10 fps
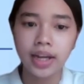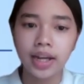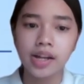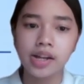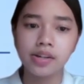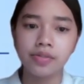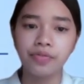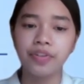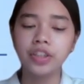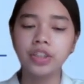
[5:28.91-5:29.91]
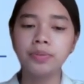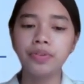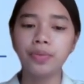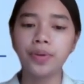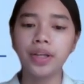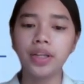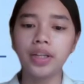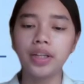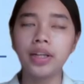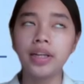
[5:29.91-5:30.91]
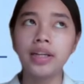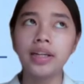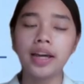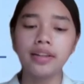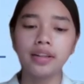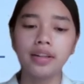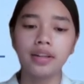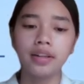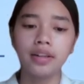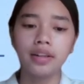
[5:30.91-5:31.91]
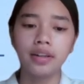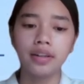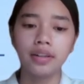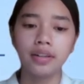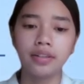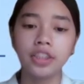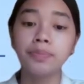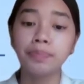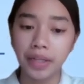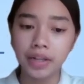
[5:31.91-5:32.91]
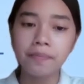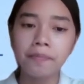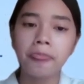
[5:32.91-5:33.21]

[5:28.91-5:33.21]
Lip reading: And first, before we get the speed,